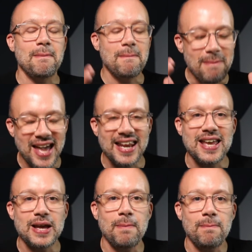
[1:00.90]

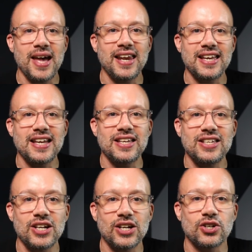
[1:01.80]
many, many
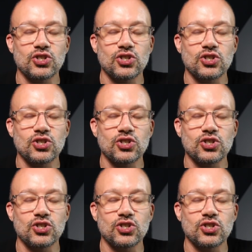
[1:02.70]
years.